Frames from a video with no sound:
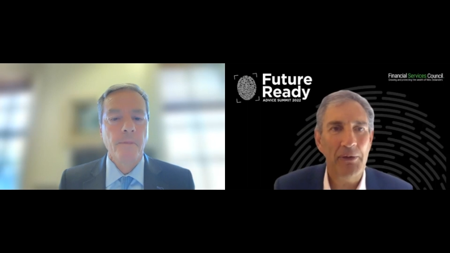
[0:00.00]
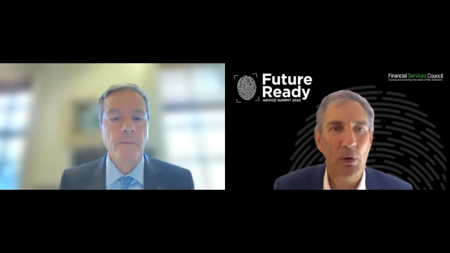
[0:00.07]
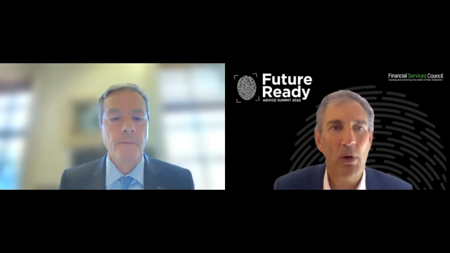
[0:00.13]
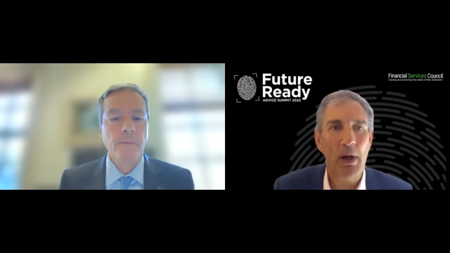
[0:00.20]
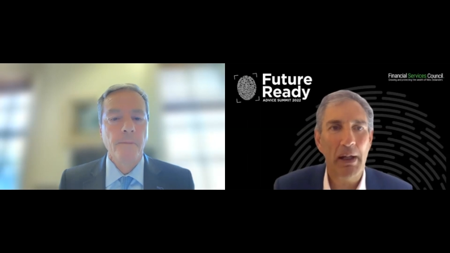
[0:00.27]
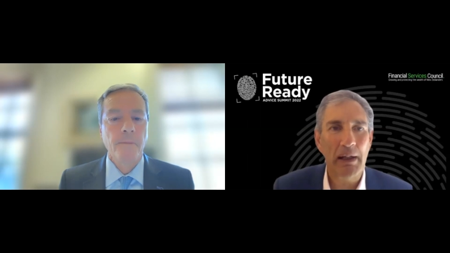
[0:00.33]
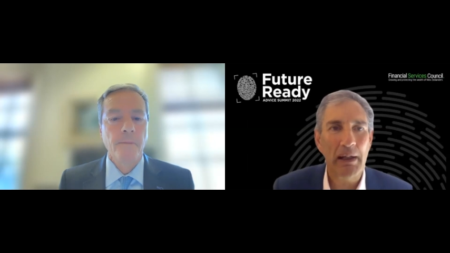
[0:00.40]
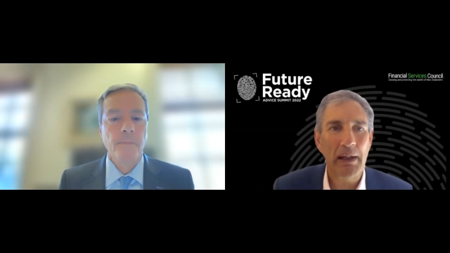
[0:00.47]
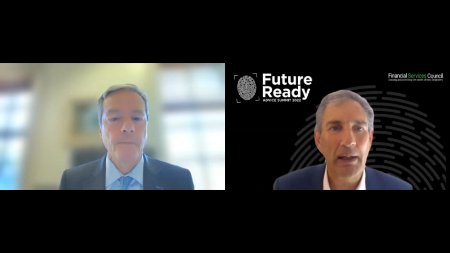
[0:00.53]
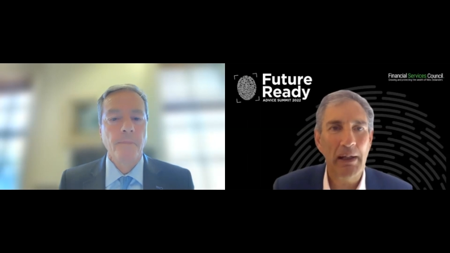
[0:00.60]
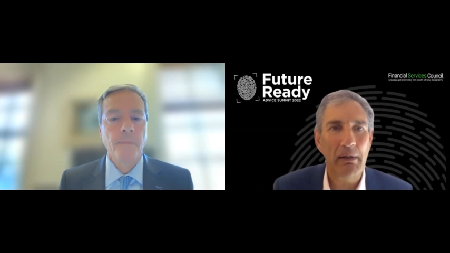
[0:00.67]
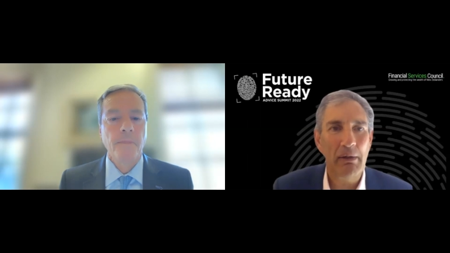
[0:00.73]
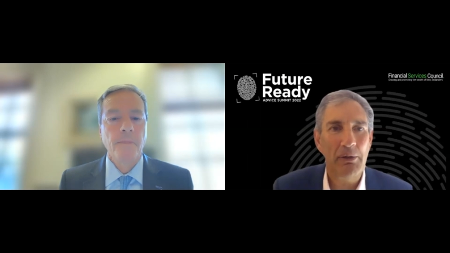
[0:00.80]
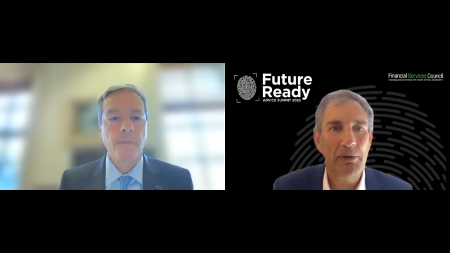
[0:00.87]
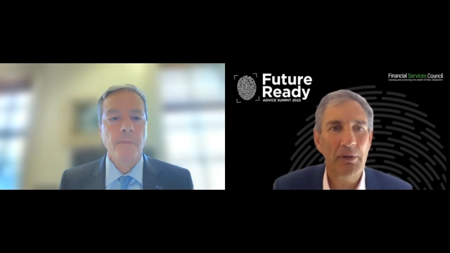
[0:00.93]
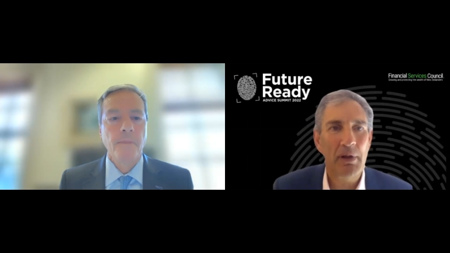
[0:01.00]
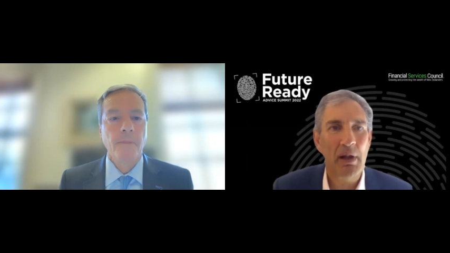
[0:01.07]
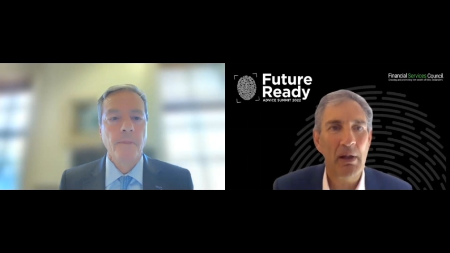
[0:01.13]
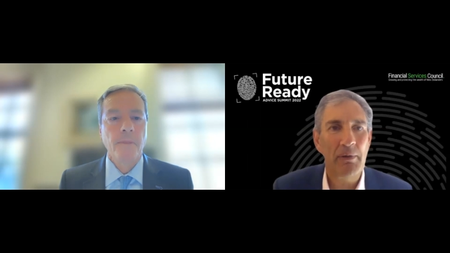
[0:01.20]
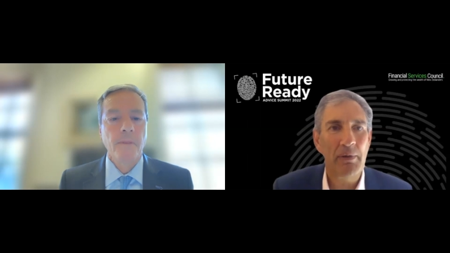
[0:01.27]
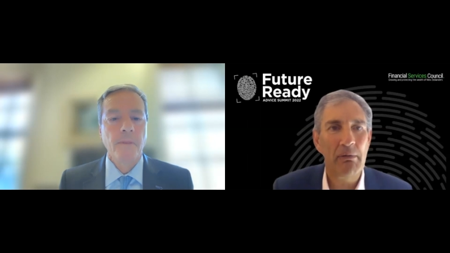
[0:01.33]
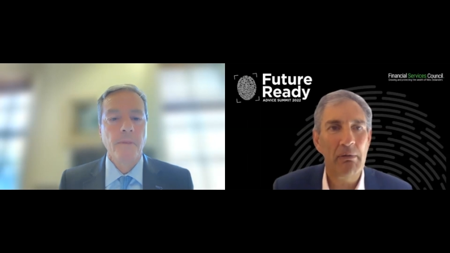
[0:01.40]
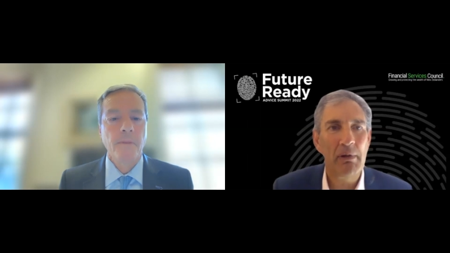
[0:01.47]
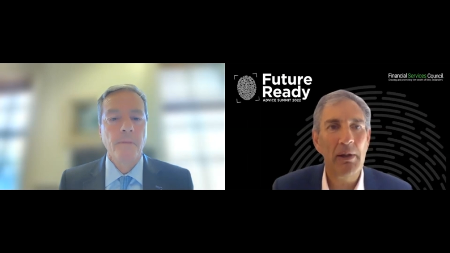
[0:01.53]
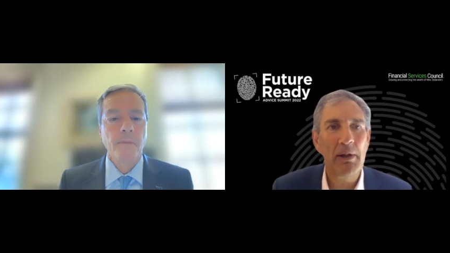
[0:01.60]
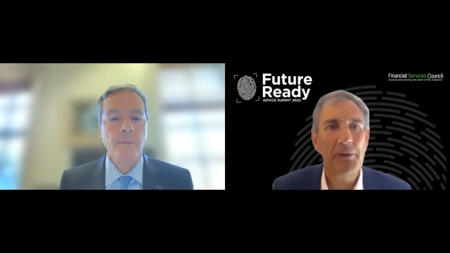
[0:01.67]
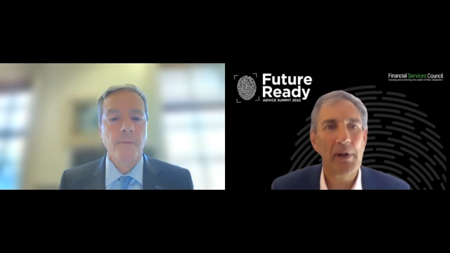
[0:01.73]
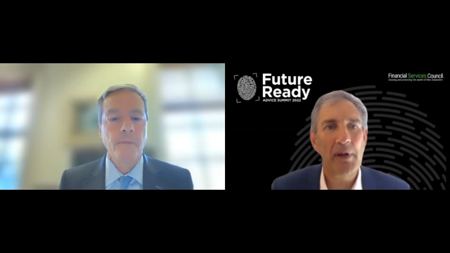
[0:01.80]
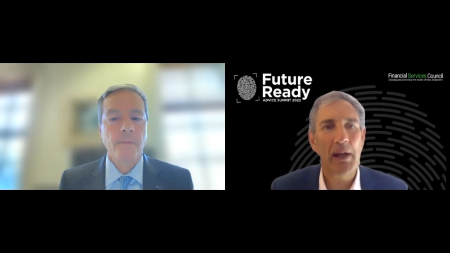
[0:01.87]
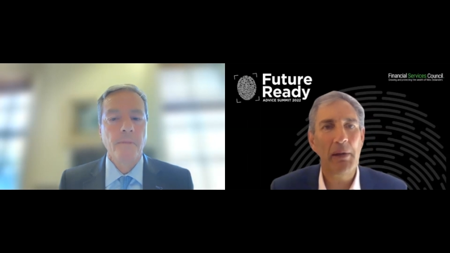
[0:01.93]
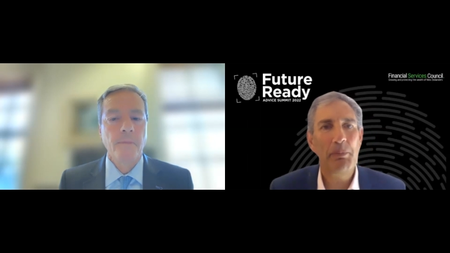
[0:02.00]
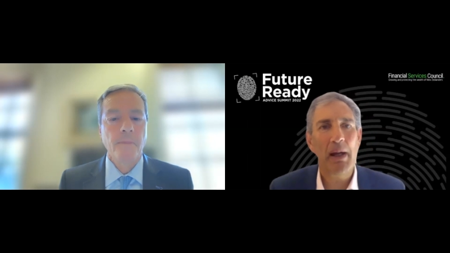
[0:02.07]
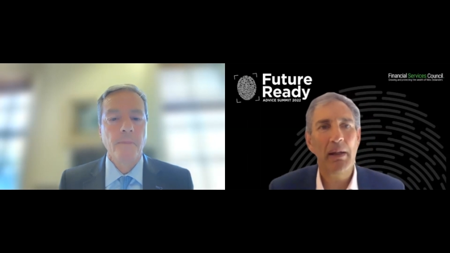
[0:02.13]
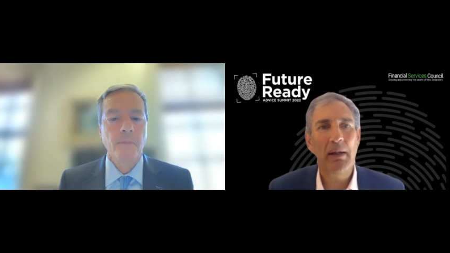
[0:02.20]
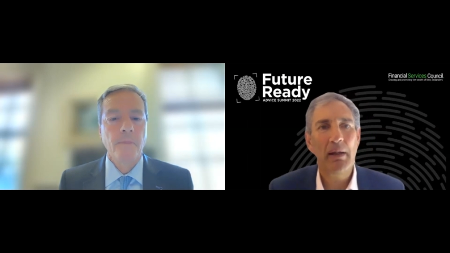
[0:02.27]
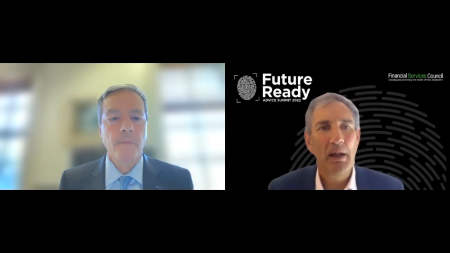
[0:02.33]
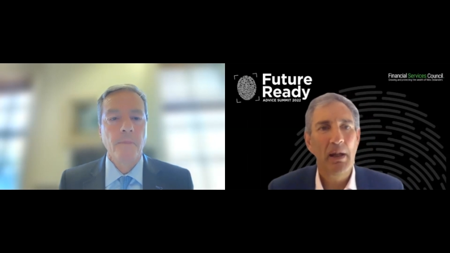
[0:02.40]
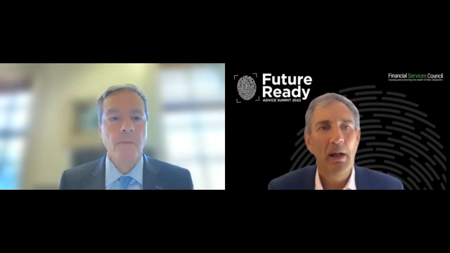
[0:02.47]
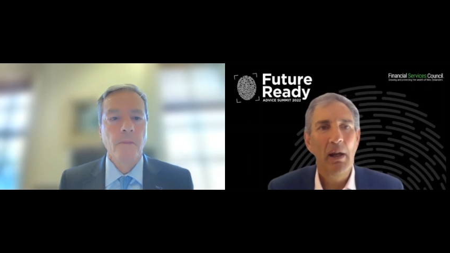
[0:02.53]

Speaker 1: are quite clear. It's kind of in real estate, but